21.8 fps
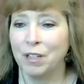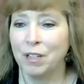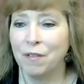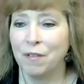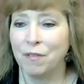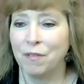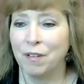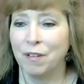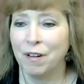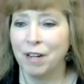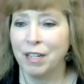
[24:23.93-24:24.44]
Fair
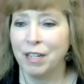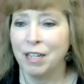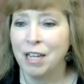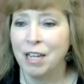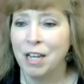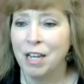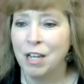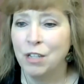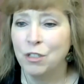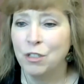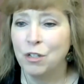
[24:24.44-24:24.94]
enough. All right.
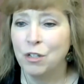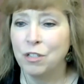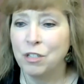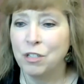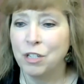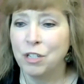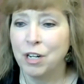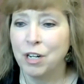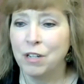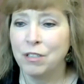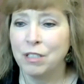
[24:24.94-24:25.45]
Susan
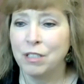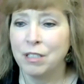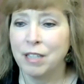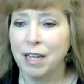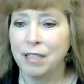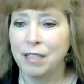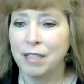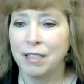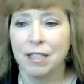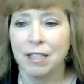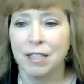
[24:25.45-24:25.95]
Shears is
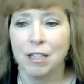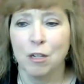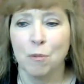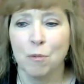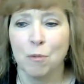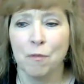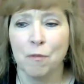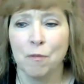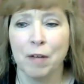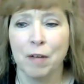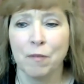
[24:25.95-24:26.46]
asking, can you
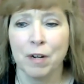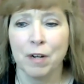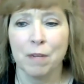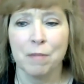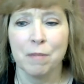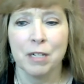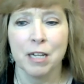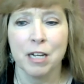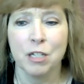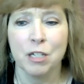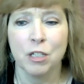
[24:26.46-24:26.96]
provide
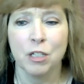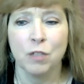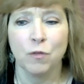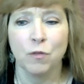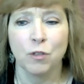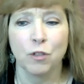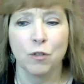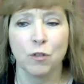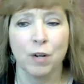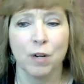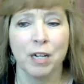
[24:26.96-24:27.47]
recommendations
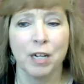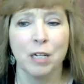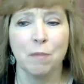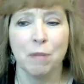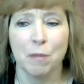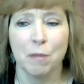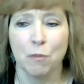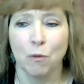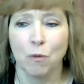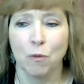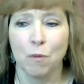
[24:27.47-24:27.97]
for training
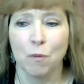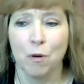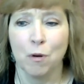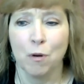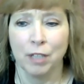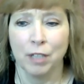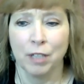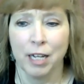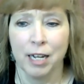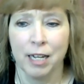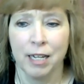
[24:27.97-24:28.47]
people
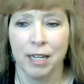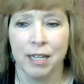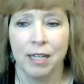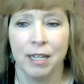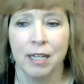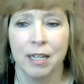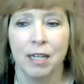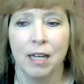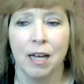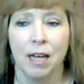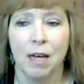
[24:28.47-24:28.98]
remotely?
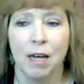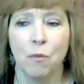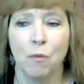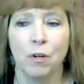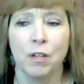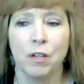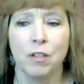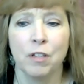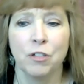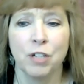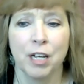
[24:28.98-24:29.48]
What
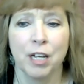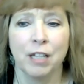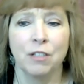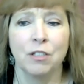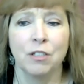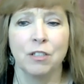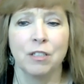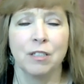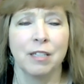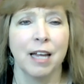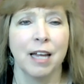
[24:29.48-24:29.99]
are the
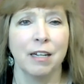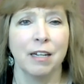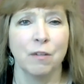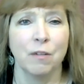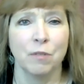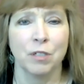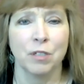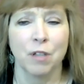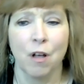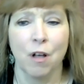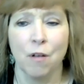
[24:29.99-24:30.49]
challenges and how do
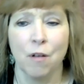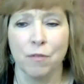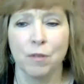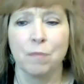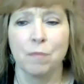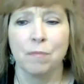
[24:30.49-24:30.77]
you resolve